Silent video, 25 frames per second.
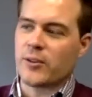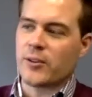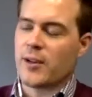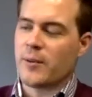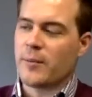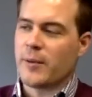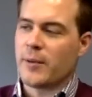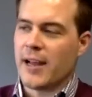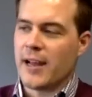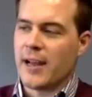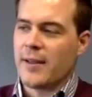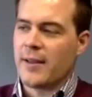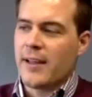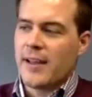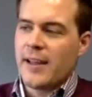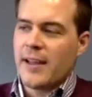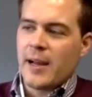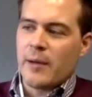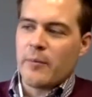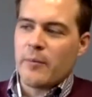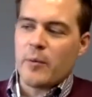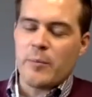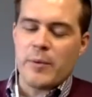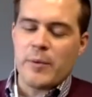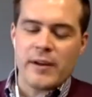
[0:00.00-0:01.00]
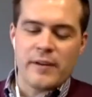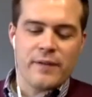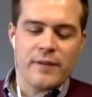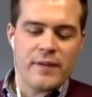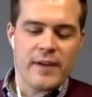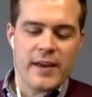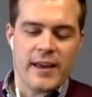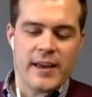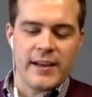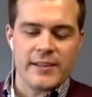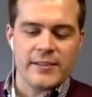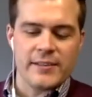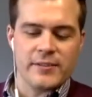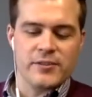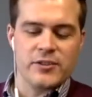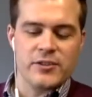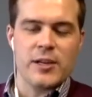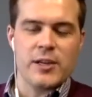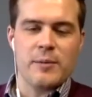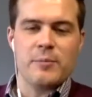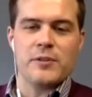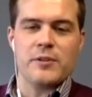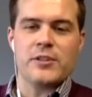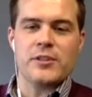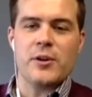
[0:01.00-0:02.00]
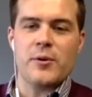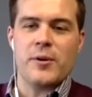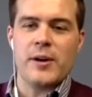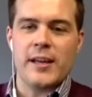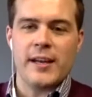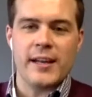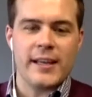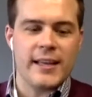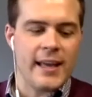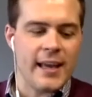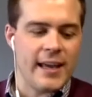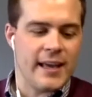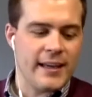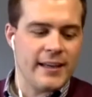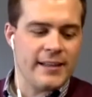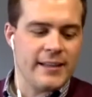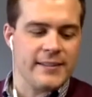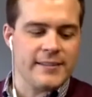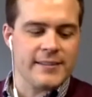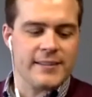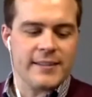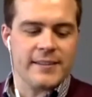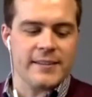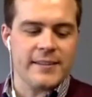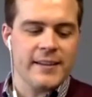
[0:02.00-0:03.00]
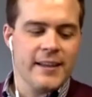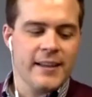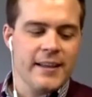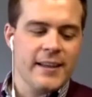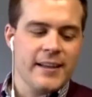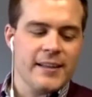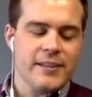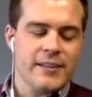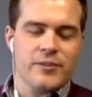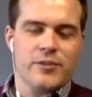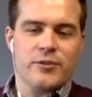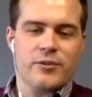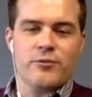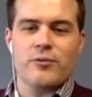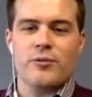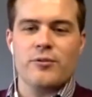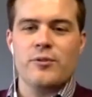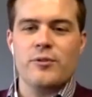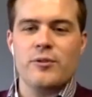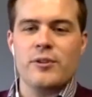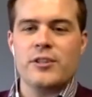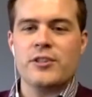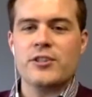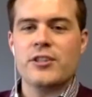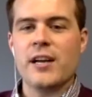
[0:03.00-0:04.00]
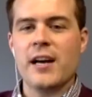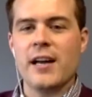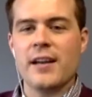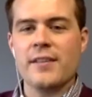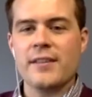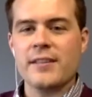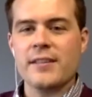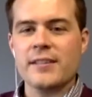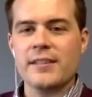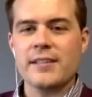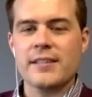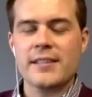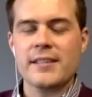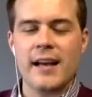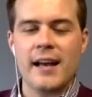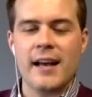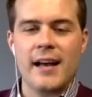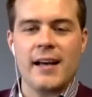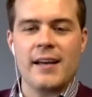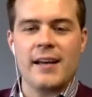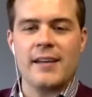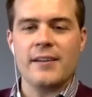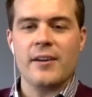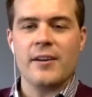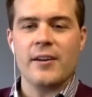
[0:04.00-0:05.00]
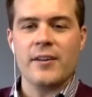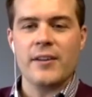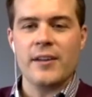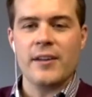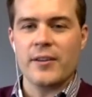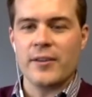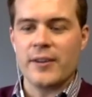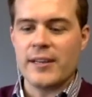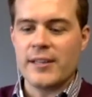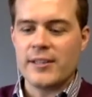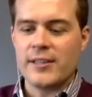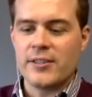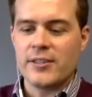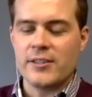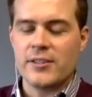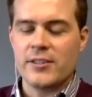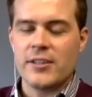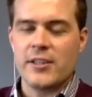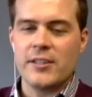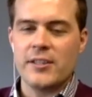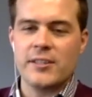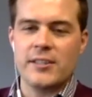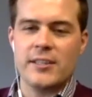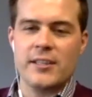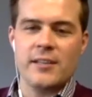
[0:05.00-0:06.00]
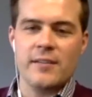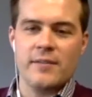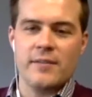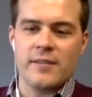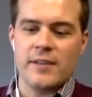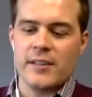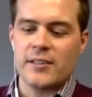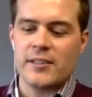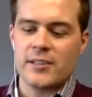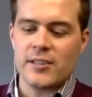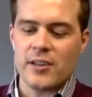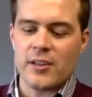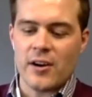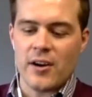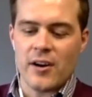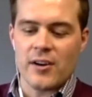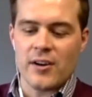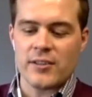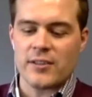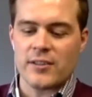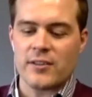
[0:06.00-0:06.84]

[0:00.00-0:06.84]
I'm a big fan of Chip and Joanna Gaines and Drew and Jonathan Scott and all the other HGTV stars.